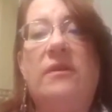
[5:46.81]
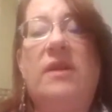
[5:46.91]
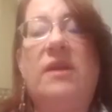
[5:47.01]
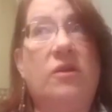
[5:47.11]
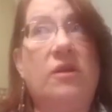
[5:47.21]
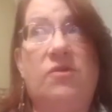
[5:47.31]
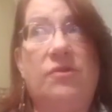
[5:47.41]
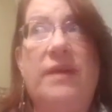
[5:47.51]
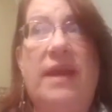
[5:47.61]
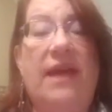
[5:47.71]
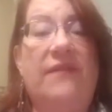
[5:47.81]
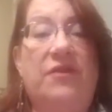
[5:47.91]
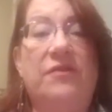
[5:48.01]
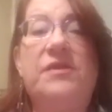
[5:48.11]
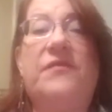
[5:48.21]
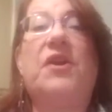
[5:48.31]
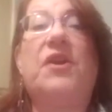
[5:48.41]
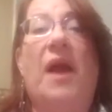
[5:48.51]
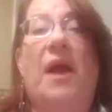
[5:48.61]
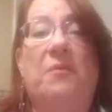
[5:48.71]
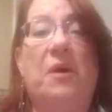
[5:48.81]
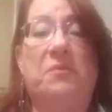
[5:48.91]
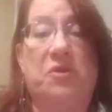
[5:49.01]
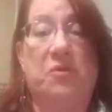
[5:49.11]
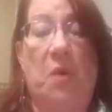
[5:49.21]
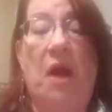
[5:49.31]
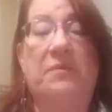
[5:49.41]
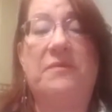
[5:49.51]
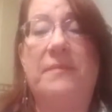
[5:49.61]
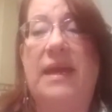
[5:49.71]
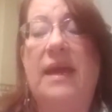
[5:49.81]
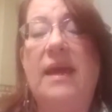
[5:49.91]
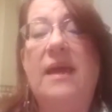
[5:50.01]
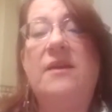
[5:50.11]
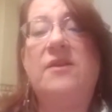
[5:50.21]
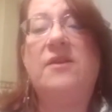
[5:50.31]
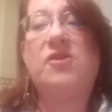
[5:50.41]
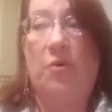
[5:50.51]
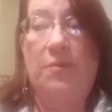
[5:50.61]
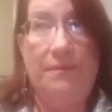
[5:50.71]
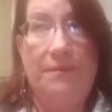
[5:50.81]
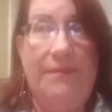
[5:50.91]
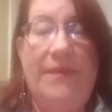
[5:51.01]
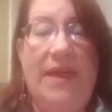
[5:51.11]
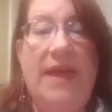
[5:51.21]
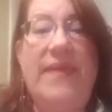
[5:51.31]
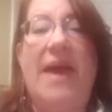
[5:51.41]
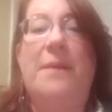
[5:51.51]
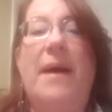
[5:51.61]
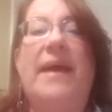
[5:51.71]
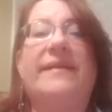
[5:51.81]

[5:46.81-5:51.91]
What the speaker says: it took them 2.5 years to figure out what was wrong with me. So in that amount of